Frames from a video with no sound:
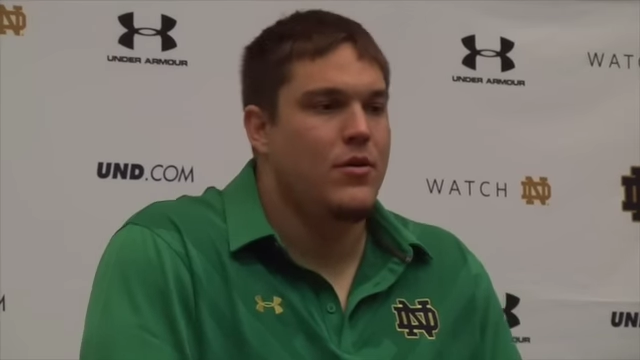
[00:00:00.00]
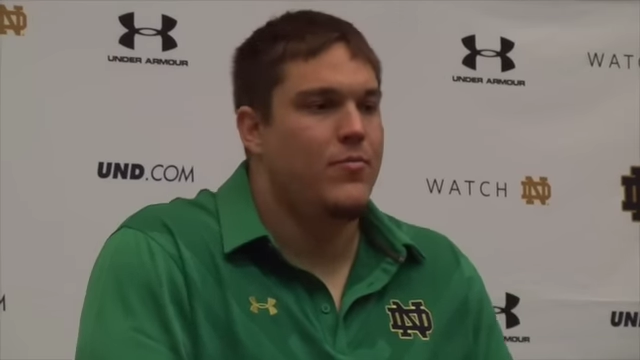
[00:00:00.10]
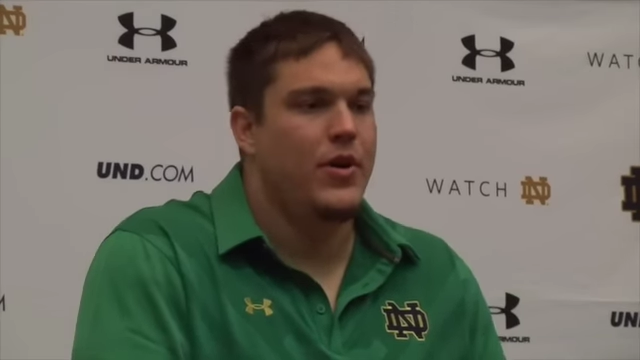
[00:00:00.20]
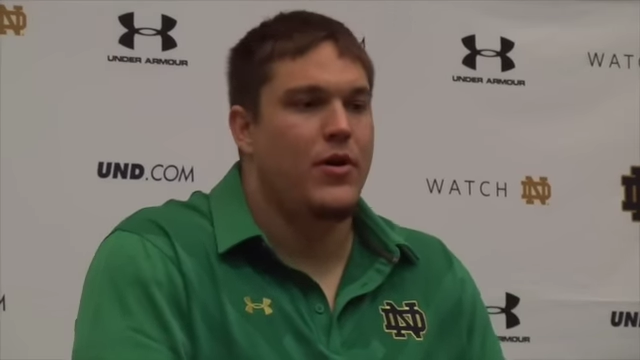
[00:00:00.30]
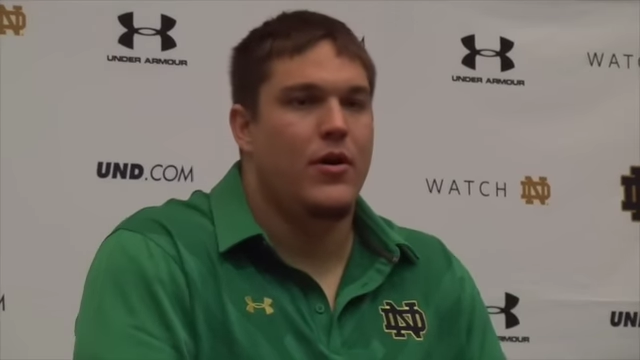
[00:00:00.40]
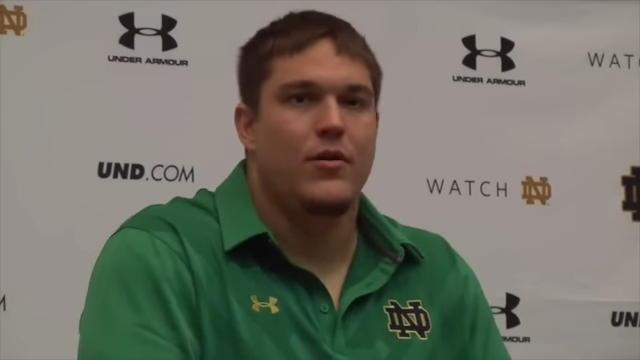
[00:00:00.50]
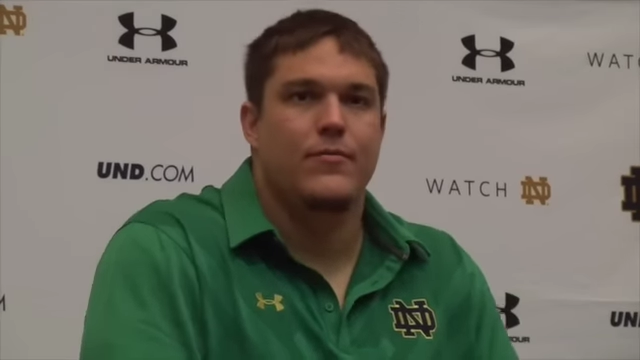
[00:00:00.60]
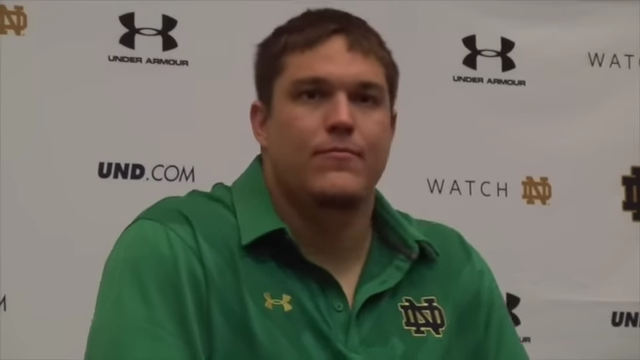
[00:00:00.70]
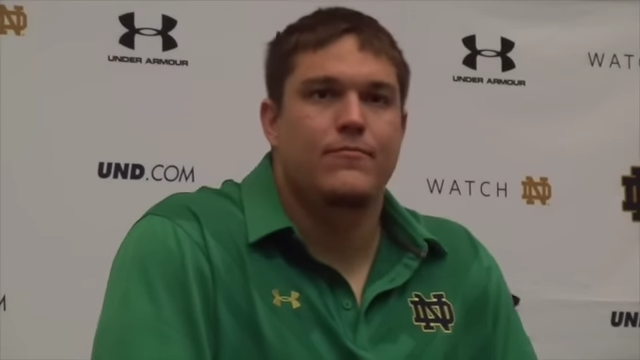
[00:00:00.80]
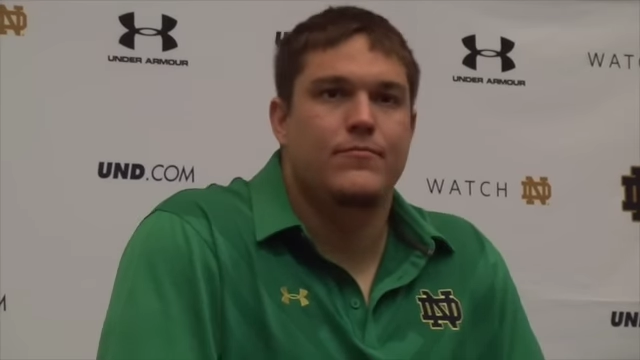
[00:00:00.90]
They play
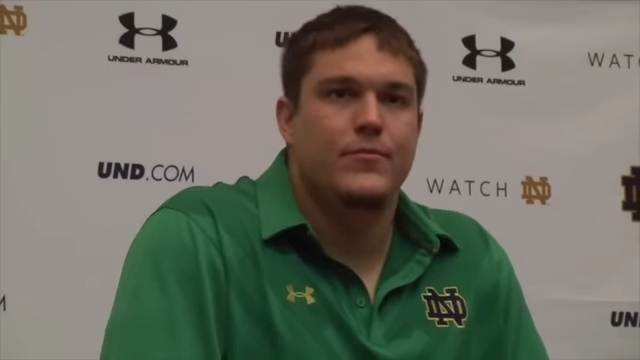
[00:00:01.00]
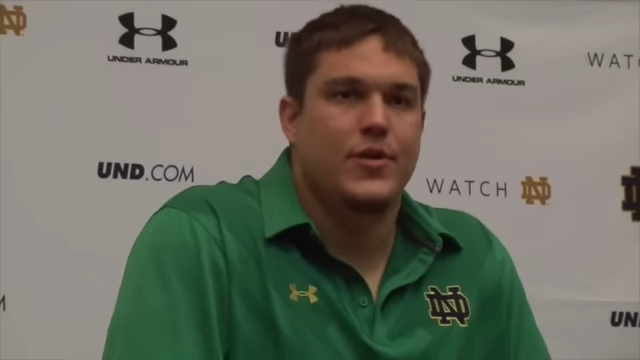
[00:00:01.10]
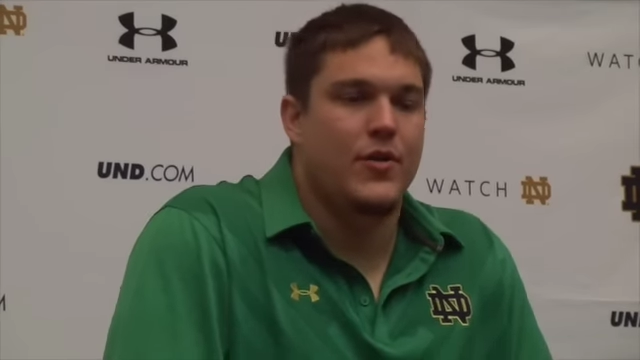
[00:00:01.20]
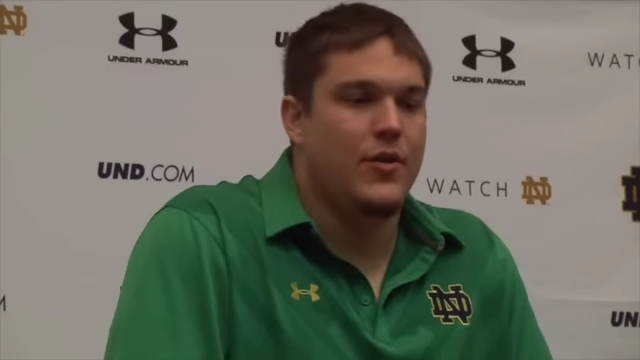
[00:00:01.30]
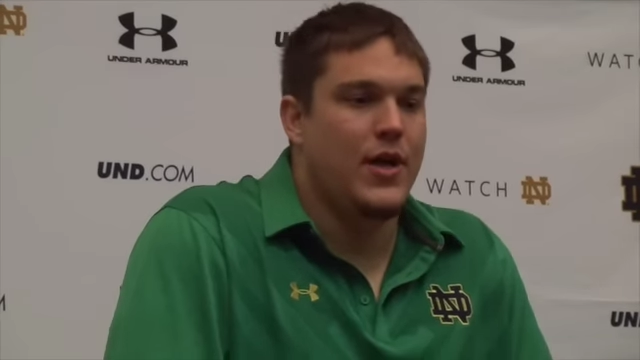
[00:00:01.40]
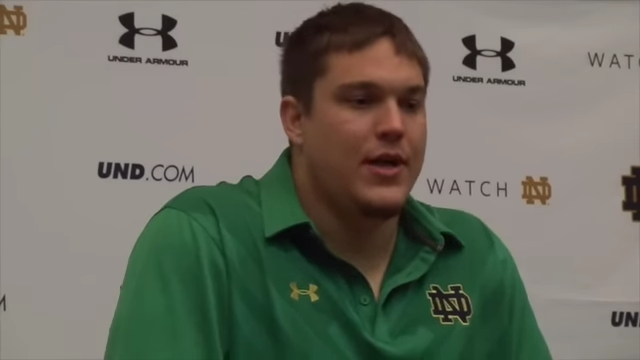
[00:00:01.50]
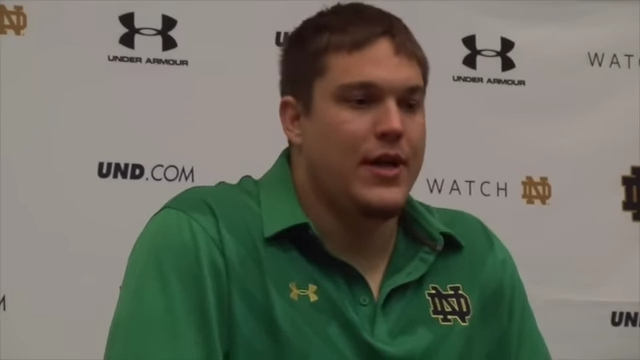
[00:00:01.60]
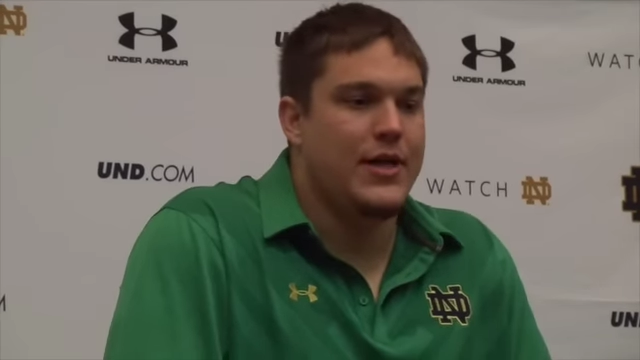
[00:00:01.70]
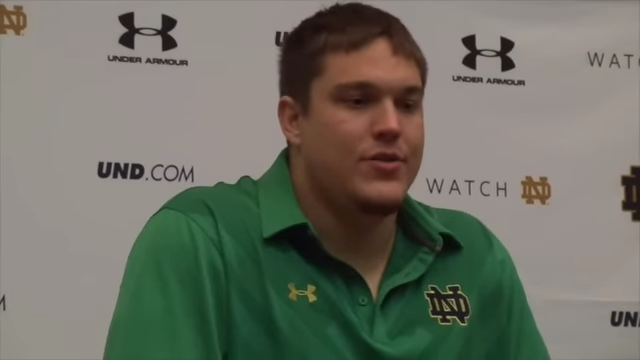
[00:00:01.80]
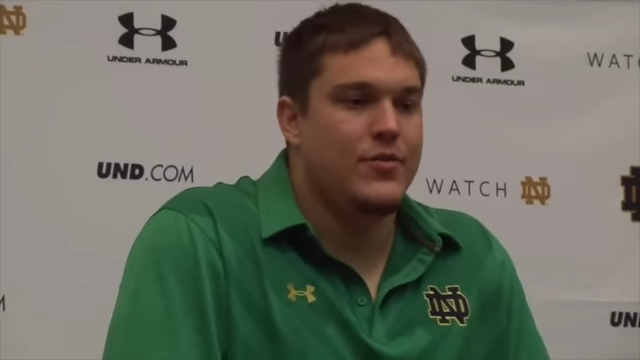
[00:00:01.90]
hard. You know, a lot
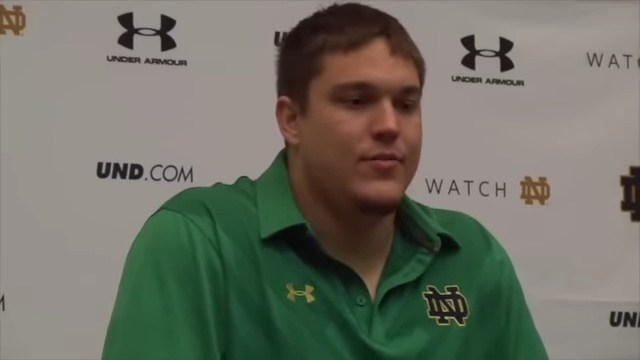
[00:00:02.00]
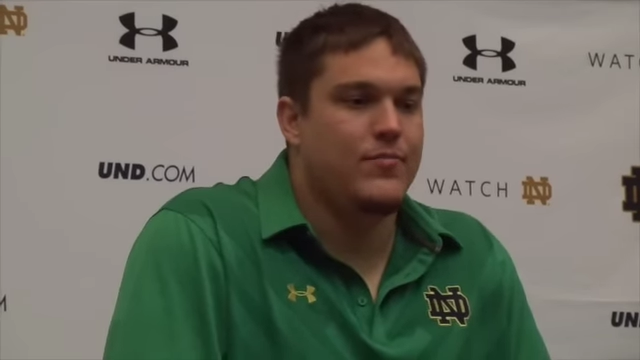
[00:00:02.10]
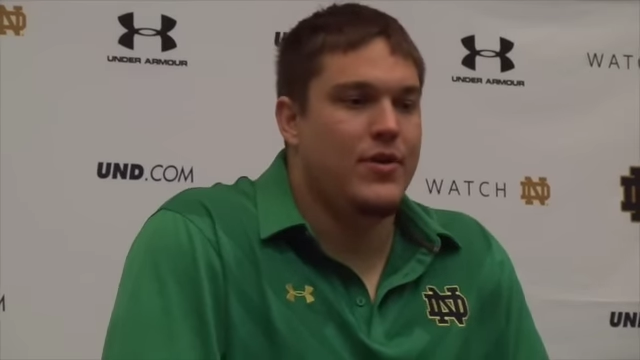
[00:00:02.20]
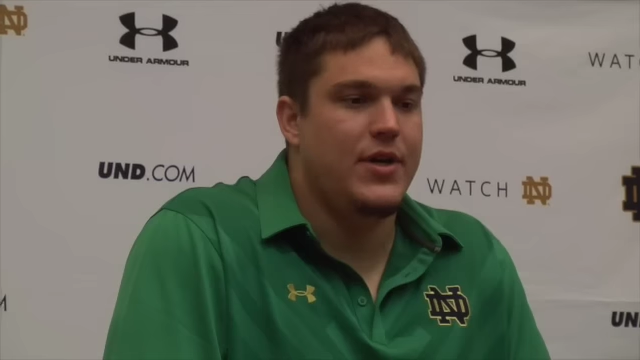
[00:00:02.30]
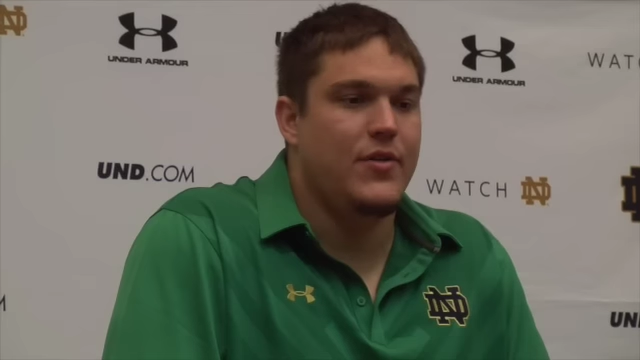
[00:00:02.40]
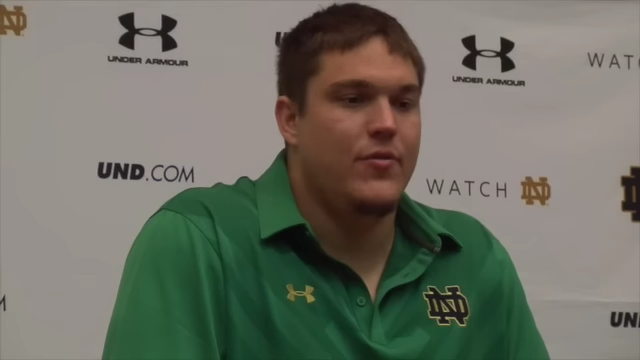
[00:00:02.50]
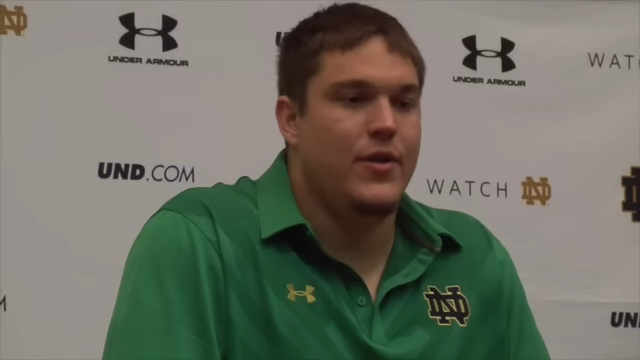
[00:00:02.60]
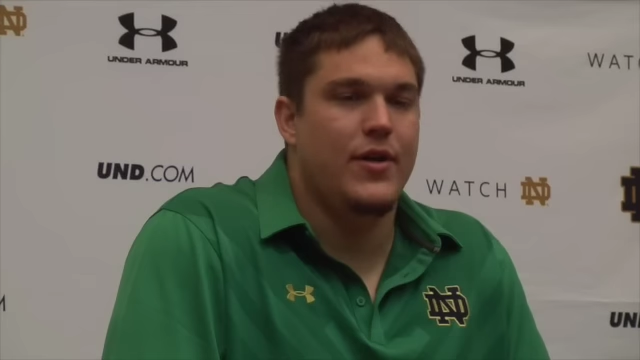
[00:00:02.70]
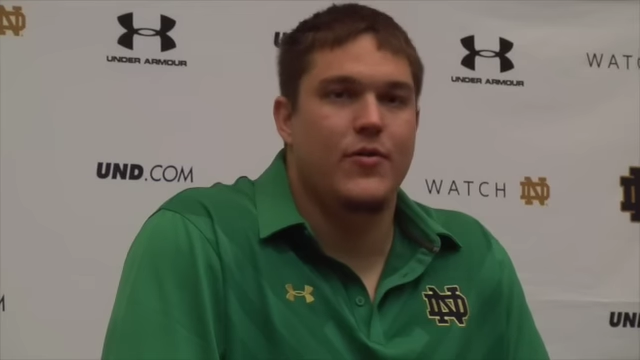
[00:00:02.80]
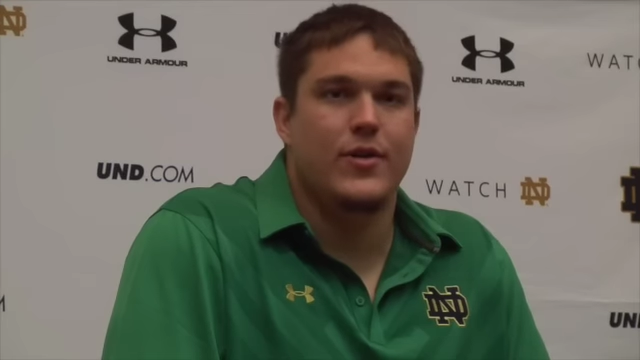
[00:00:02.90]
of guys who play a
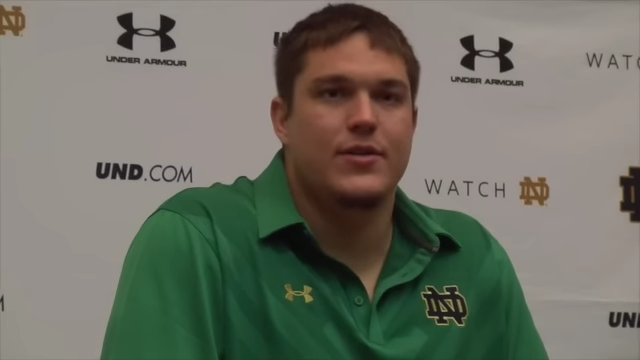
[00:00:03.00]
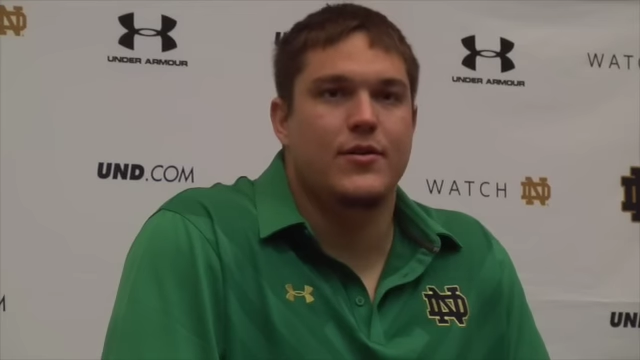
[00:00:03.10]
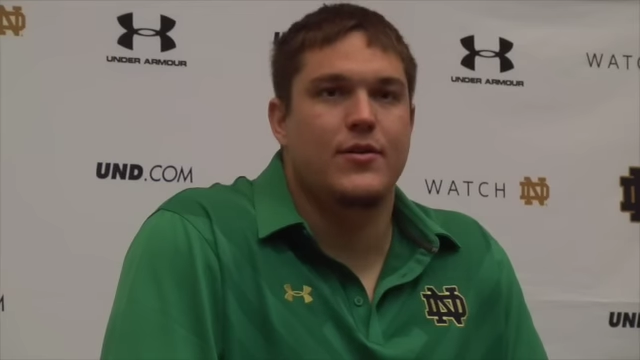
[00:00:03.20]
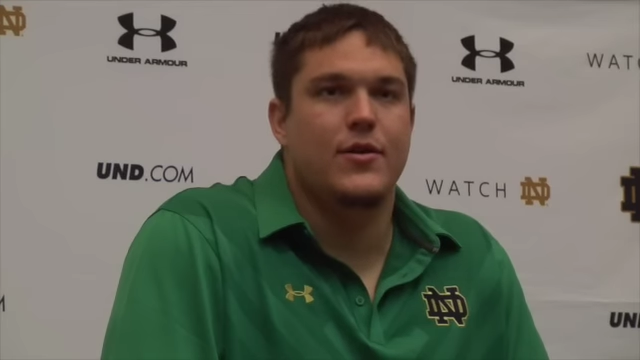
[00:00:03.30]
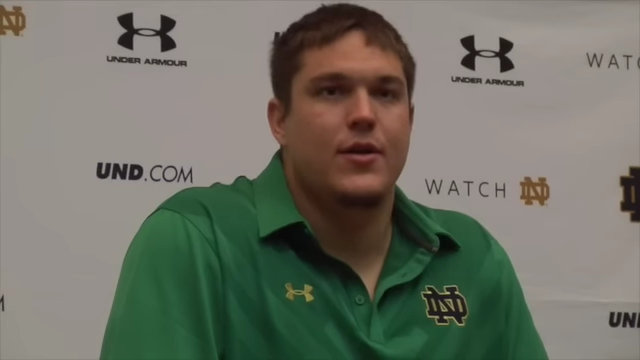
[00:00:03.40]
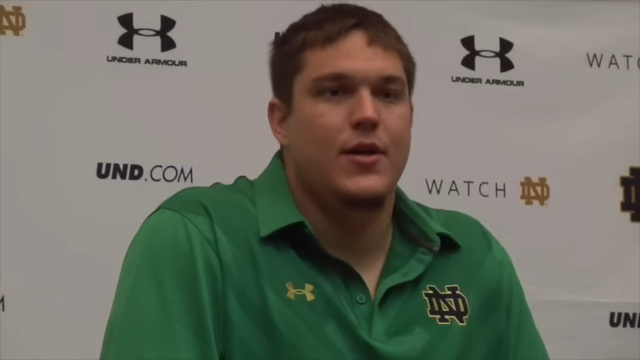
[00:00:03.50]
little into the whistle.